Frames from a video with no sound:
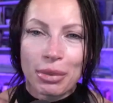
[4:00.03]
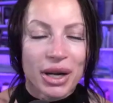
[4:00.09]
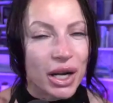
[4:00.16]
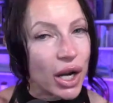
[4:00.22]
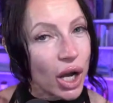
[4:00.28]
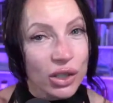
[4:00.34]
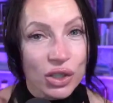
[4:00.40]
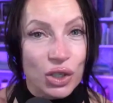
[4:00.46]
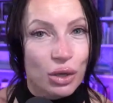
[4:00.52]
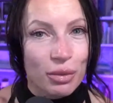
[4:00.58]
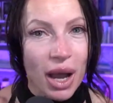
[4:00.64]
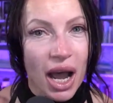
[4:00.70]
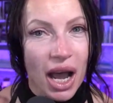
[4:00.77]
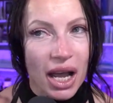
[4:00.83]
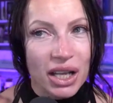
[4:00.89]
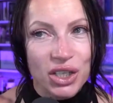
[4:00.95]
not so
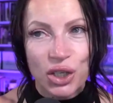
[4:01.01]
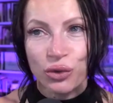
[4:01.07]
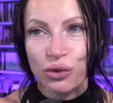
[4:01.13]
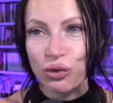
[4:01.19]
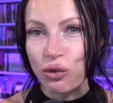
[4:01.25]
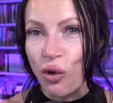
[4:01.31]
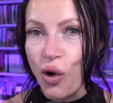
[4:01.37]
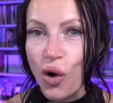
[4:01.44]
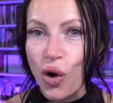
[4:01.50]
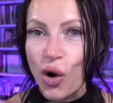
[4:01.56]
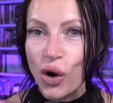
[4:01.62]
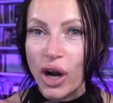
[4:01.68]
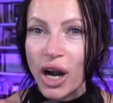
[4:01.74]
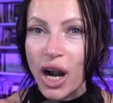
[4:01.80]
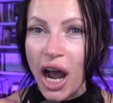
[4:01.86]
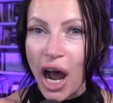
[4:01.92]
much
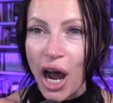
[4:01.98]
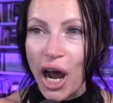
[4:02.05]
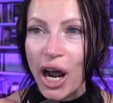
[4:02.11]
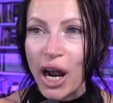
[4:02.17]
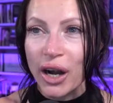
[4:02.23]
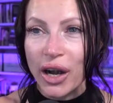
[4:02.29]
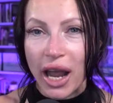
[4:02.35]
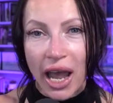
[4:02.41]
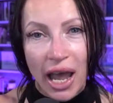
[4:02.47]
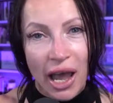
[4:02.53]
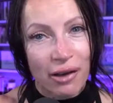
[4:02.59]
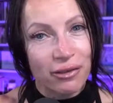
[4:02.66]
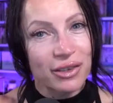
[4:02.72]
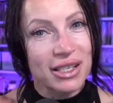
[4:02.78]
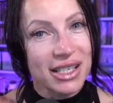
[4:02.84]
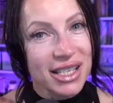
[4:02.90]
for
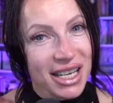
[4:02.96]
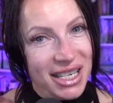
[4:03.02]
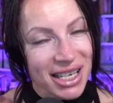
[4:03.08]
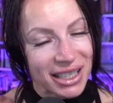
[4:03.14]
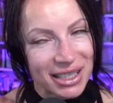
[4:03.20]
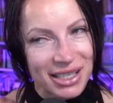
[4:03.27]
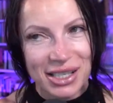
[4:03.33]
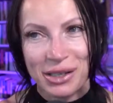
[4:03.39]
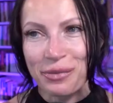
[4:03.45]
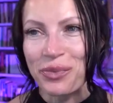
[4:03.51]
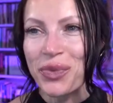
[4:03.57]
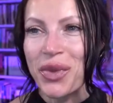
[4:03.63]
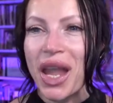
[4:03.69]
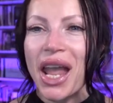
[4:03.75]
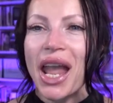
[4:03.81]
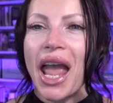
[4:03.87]
RF signals.
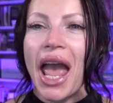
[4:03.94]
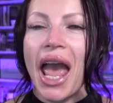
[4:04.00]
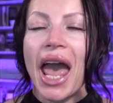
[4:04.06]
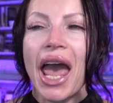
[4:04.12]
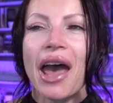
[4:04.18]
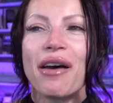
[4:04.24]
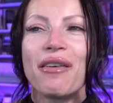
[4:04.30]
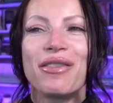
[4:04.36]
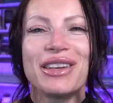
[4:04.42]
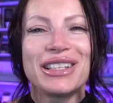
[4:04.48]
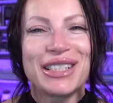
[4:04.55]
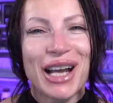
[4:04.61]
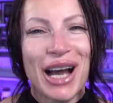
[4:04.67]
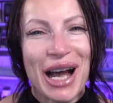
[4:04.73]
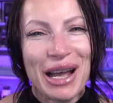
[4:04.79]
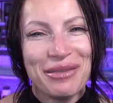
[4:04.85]
Every
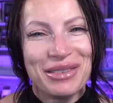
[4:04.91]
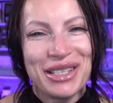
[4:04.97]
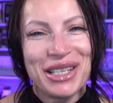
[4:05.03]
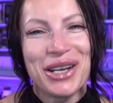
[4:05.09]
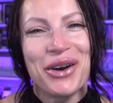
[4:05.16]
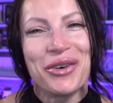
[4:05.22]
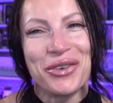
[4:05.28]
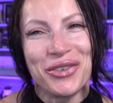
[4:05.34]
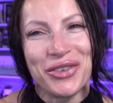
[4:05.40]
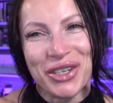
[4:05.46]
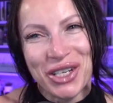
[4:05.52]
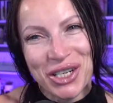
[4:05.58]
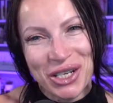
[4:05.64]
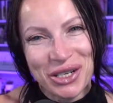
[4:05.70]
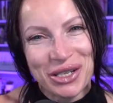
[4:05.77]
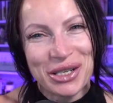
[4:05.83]
time the
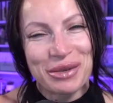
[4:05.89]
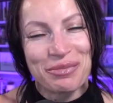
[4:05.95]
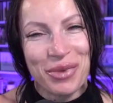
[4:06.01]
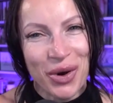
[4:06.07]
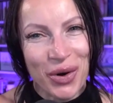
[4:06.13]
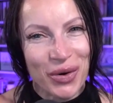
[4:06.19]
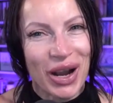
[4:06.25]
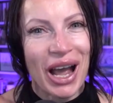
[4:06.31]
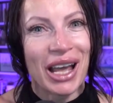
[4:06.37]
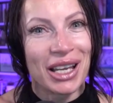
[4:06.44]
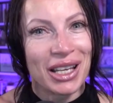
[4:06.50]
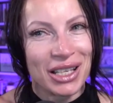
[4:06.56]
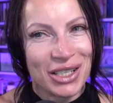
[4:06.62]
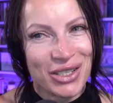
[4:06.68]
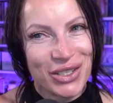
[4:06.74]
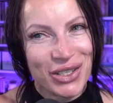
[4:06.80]
officiant spoke, I
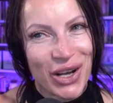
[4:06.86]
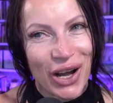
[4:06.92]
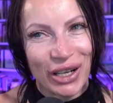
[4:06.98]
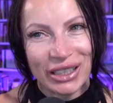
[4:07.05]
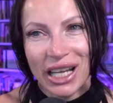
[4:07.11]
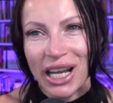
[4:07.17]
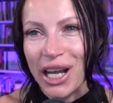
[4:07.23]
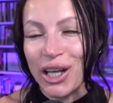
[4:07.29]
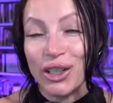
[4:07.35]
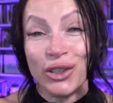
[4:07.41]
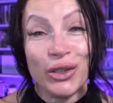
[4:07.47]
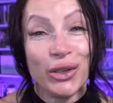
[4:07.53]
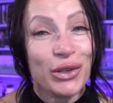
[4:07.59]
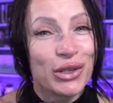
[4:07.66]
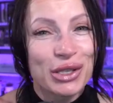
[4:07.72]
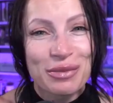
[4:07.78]
kid you not,
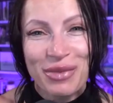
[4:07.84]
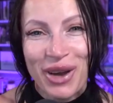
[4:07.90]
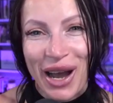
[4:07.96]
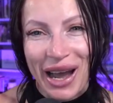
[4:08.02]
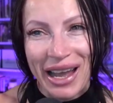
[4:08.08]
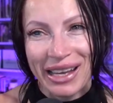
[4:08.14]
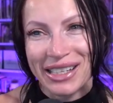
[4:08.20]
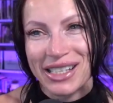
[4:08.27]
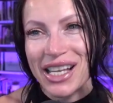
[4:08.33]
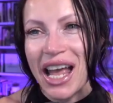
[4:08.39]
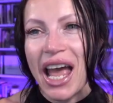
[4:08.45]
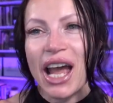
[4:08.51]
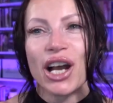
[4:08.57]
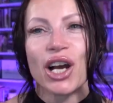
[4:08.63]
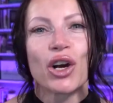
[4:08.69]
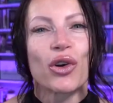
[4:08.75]
those mics
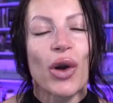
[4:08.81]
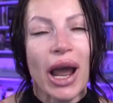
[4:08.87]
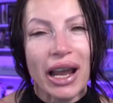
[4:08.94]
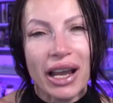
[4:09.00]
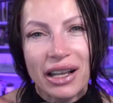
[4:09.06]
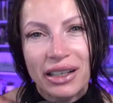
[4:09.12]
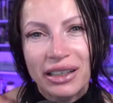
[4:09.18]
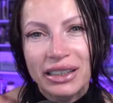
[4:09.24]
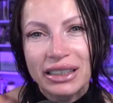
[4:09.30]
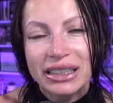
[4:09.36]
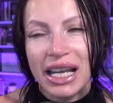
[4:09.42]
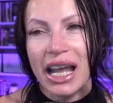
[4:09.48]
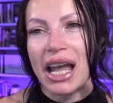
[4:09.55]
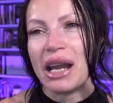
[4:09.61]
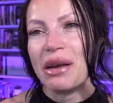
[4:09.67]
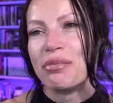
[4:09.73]
crackled
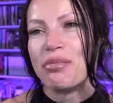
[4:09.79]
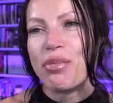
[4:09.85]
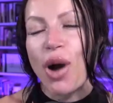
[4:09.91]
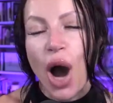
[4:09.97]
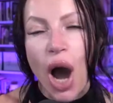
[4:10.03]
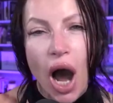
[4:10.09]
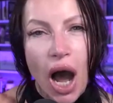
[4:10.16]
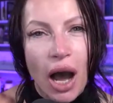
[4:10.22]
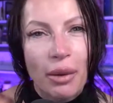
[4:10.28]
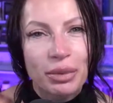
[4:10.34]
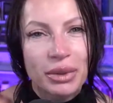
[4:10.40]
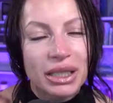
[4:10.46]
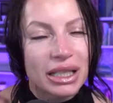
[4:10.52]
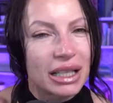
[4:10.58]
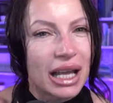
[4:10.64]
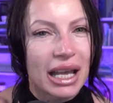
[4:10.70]
and popped
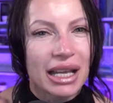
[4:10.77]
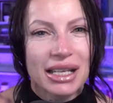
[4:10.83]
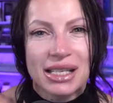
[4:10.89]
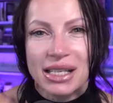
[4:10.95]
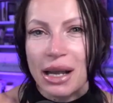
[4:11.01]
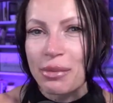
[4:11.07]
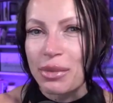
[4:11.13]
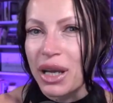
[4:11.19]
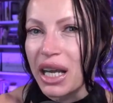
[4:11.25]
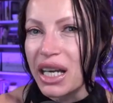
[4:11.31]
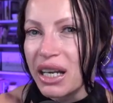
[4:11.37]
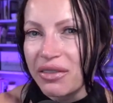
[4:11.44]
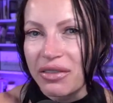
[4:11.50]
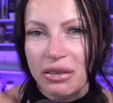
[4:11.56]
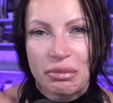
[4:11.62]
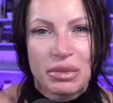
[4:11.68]
like some kind
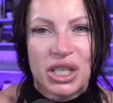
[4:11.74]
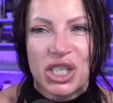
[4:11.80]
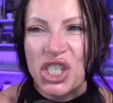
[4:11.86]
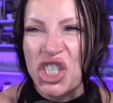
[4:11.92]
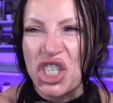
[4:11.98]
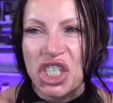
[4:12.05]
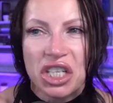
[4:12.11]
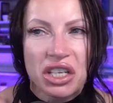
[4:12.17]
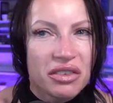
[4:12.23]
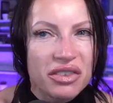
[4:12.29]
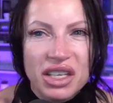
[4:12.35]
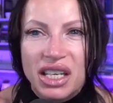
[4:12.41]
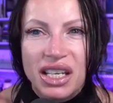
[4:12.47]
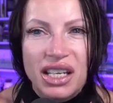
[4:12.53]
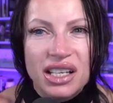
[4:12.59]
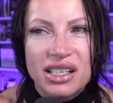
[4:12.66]
of a
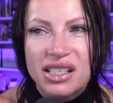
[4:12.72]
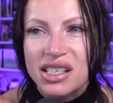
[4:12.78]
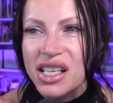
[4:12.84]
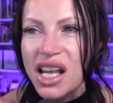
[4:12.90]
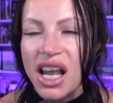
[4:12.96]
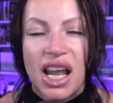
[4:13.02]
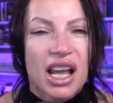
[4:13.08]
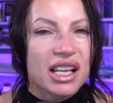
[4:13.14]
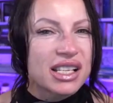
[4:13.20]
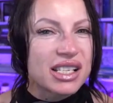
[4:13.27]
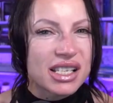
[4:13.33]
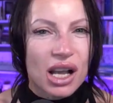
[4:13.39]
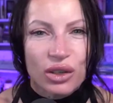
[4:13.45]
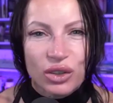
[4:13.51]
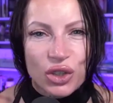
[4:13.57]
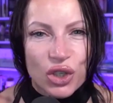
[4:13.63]
mischievous
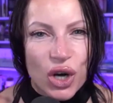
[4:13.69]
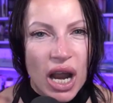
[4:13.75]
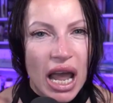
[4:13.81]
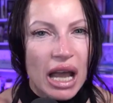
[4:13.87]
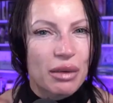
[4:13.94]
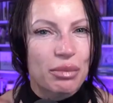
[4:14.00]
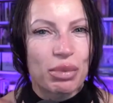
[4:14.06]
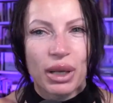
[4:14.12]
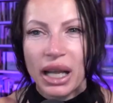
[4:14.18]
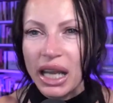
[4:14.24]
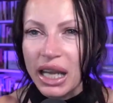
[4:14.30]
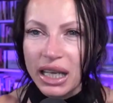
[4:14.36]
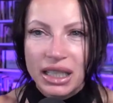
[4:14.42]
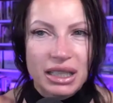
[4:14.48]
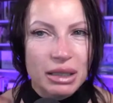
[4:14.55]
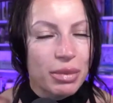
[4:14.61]
soundtrack
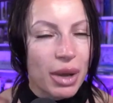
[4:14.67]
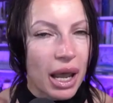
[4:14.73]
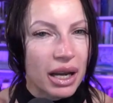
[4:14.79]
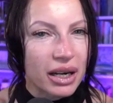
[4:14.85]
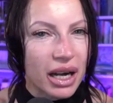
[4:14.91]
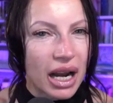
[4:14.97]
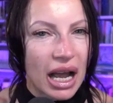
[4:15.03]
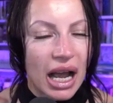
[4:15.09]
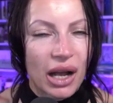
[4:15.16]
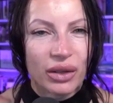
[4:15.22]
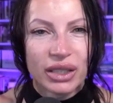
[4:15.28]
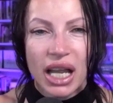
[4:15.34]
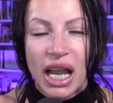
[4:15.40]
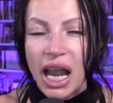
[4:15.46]
playing in the background,